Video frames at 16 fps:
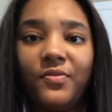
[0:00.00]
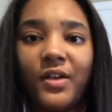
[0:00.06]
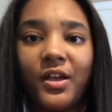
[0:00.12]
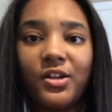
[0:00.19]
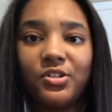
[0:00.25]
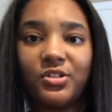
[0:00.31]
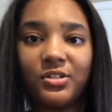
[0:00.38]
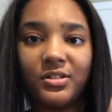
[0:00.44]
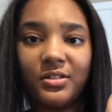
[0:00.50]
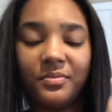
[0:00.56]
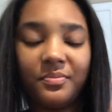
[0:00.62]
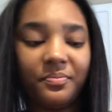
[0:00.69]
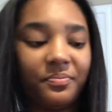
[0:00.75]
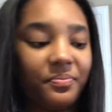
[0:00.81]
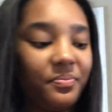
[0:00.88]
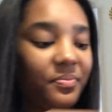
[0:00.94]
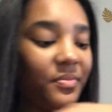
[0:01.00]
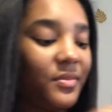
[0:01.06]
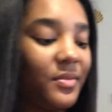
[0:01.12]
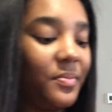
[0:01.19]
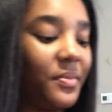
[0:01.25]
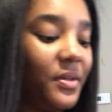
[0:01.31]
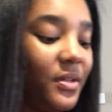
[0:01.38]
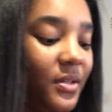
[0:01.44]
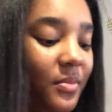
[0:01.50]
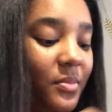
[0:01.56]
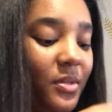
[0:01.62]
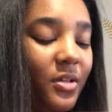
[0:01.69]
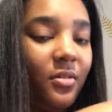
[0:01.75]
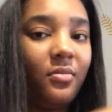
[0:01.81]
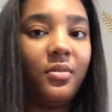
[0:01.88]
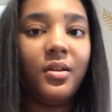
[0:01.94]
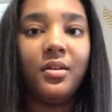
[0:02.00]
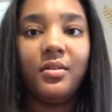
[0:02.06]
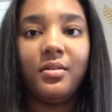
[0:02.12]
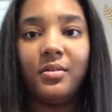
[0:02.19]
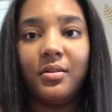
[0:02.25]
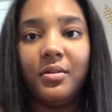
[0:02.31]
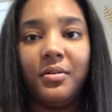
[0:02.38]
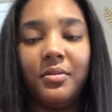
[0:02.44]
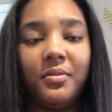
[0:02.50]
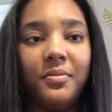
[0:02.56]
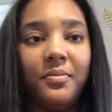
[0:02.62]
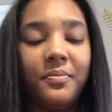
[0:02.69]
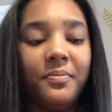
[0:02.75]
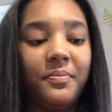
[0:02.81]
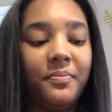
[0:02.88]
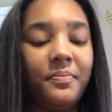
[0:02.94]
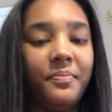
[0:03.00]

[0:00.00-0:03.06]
actually. But let me go ahead and,